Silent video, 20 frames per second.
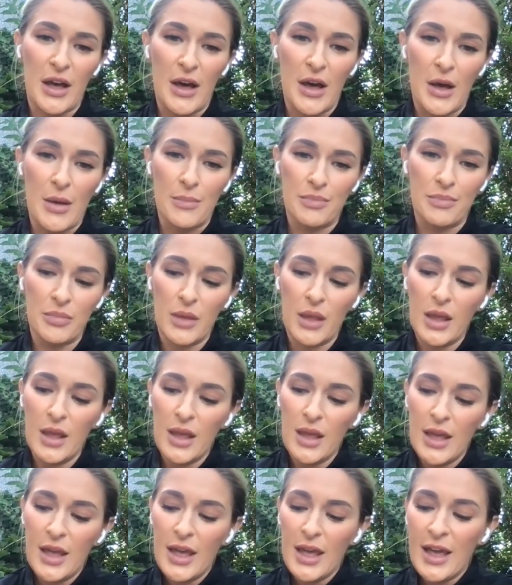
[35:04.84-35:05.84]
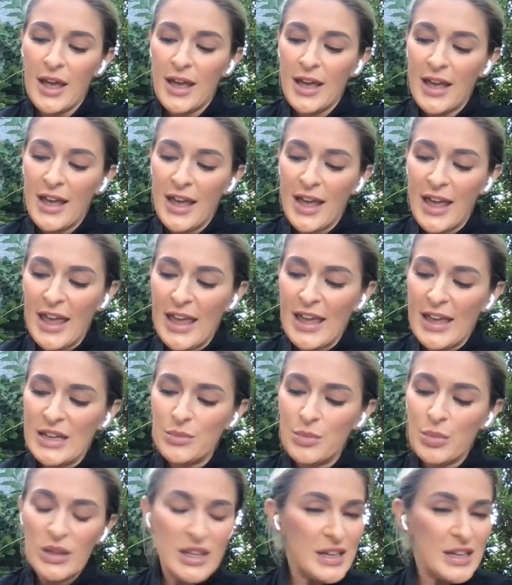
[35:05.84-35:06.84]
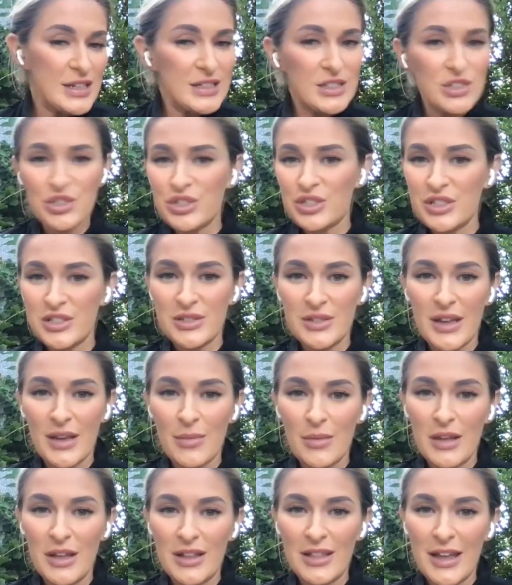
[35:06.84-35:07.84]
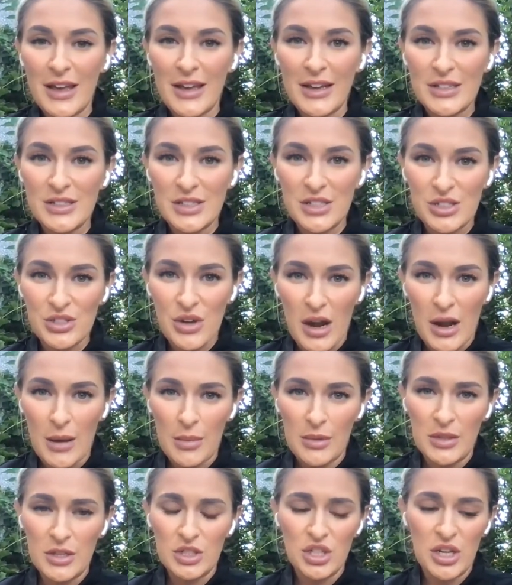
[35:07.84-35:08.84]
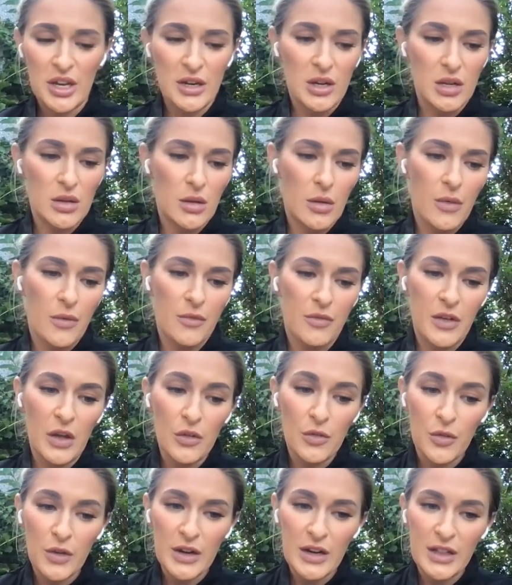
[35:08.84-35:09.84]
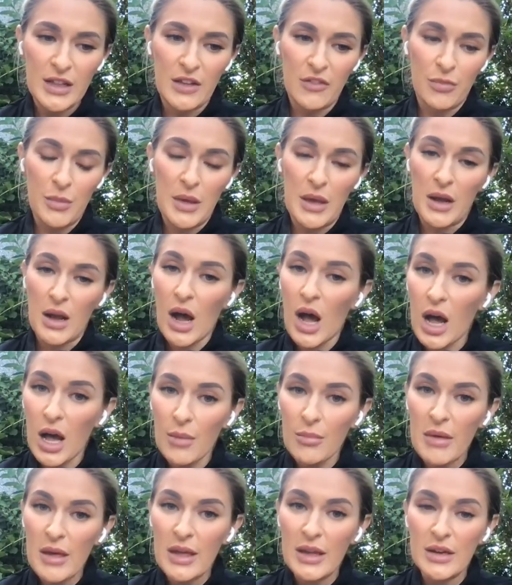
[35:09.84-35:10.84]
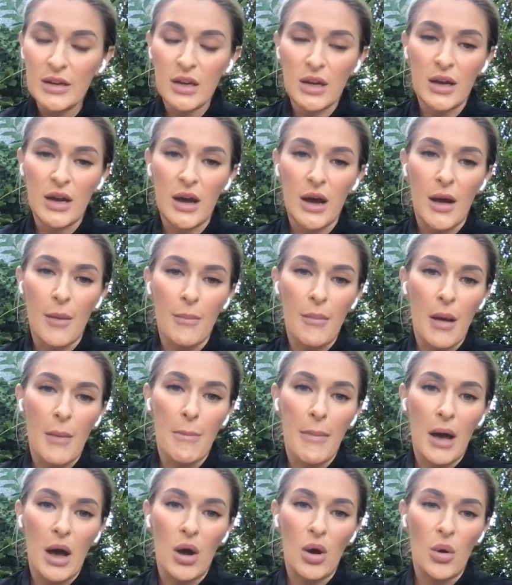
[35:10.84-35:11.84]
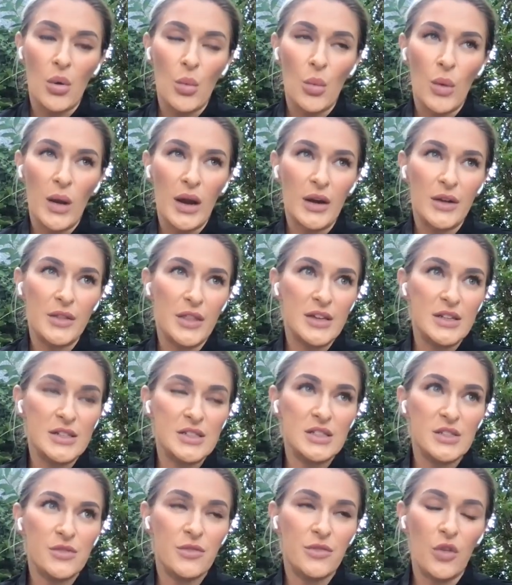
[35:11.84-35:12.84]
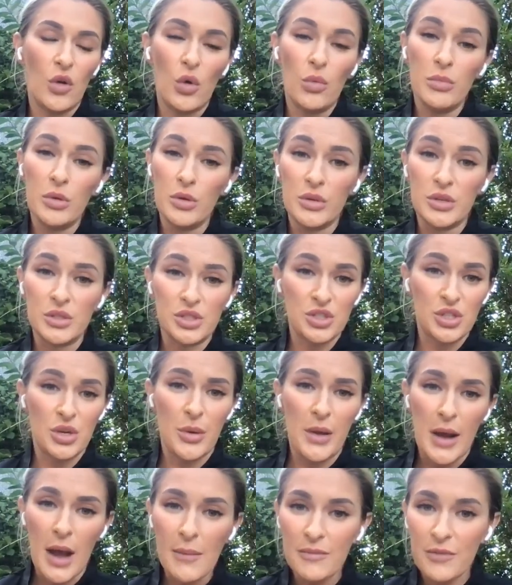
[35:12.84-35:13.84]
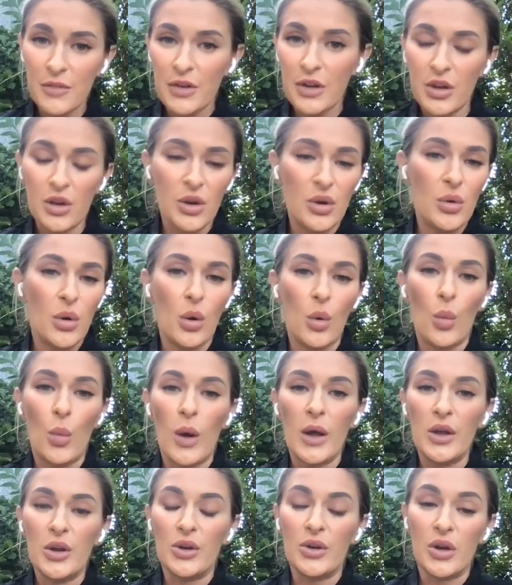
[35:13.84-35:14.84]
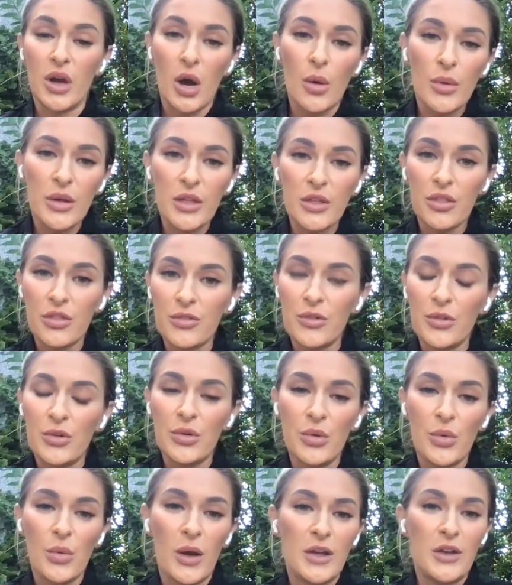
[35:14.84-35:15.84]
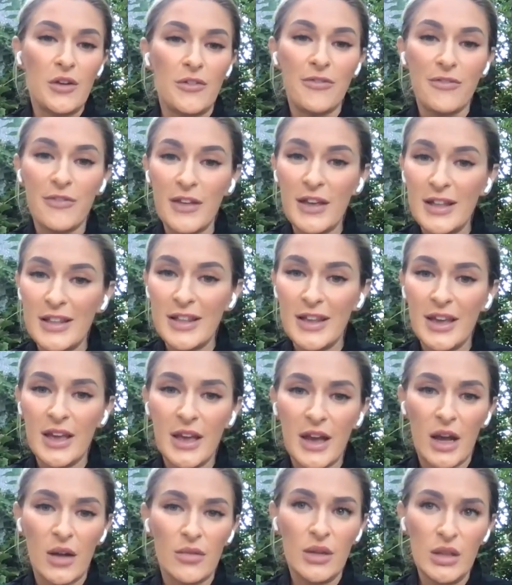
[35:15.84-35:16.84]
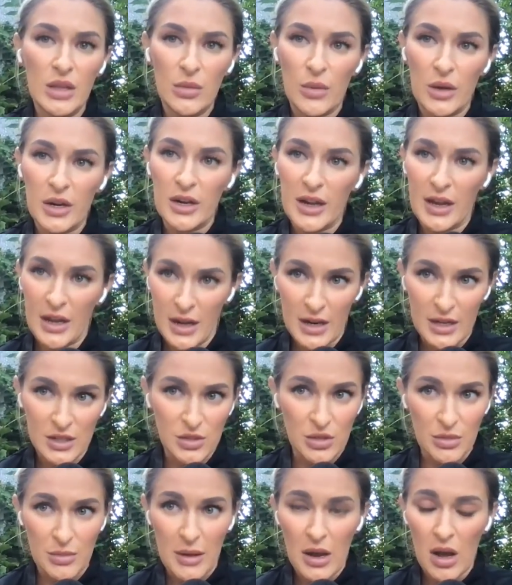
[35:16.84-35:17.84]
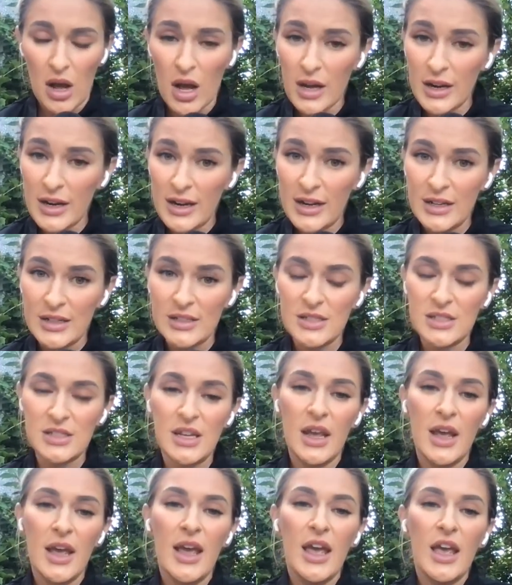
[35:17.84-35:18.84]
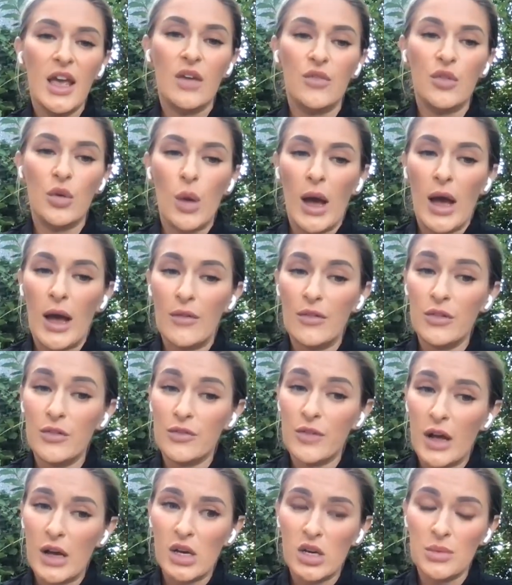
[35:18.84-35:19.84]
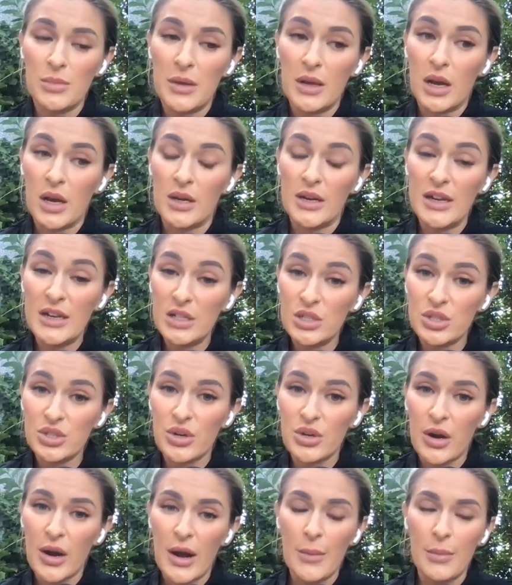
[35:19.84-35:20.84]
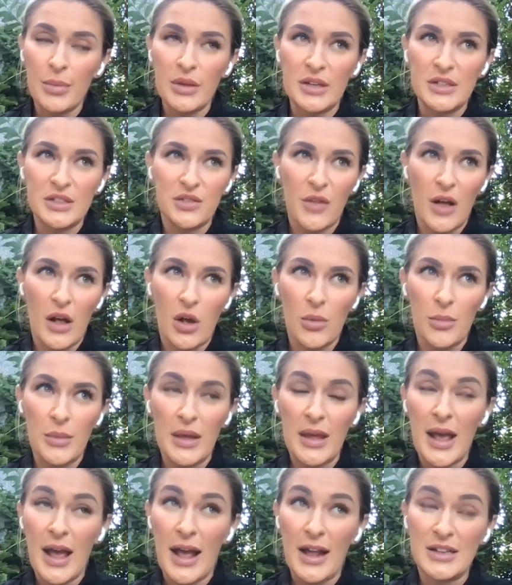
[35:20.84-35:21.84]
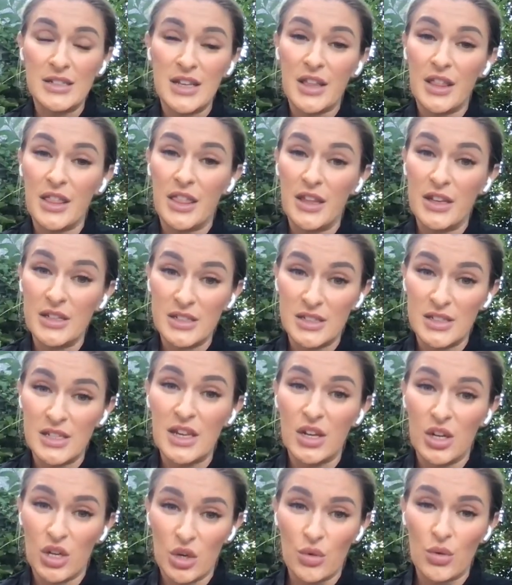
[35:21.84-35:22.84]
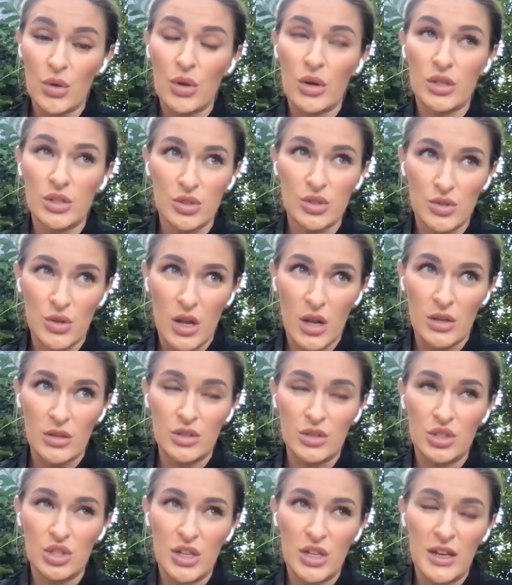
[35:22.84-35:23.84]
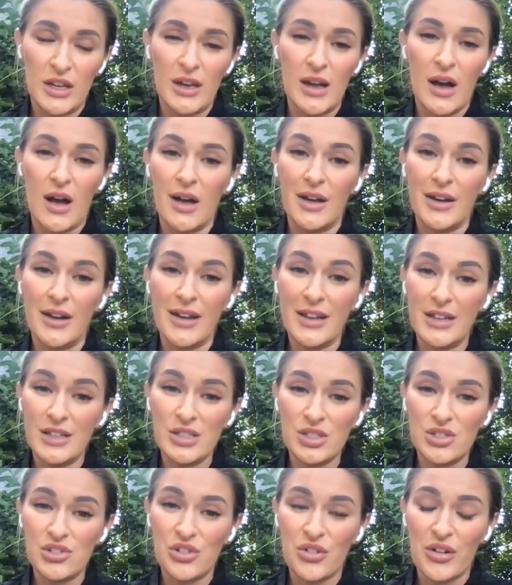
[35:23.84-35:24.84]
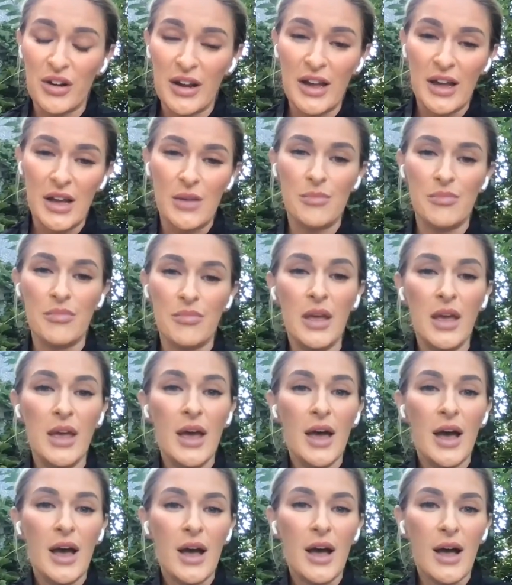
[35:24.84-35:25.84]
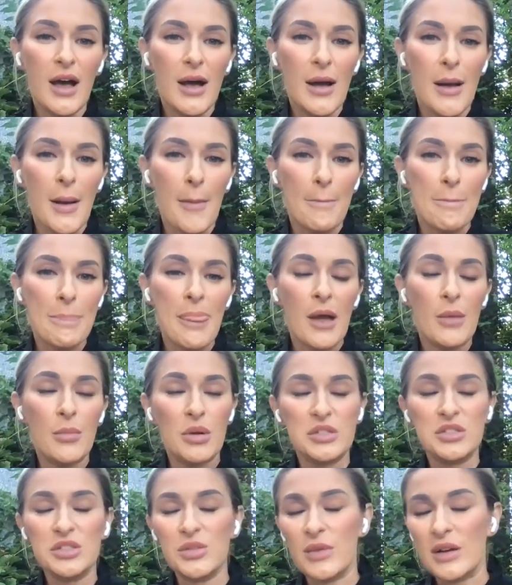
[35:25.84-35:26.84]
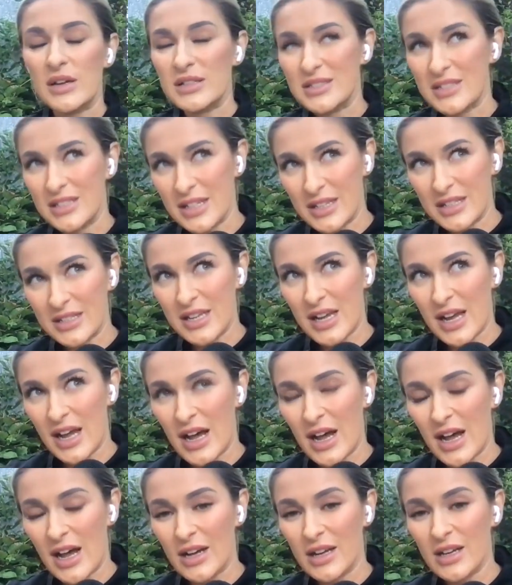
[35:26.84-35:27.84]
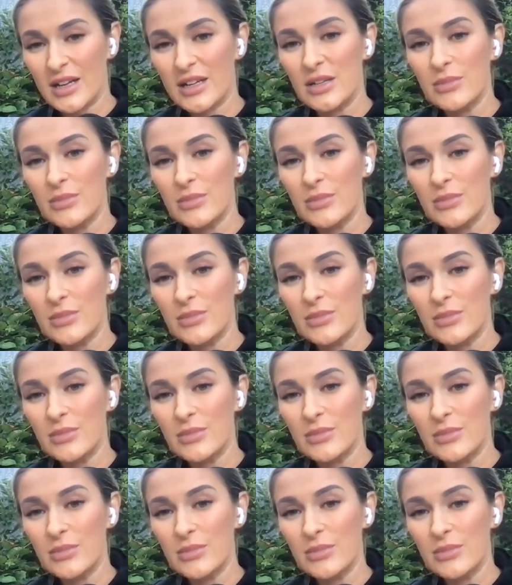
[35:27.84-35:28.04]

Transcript: Um, and please just give me a like and subscribe on the channel. Feel free to leave me a comment um, about where this full moon is showing up for you or what you're going through, what you're feeling. I really want to connect with my audience. If you haven't followed me on Instagram, please follow me at the Scenic Route Astrology on Instagram. Um, I'm also on TikTok.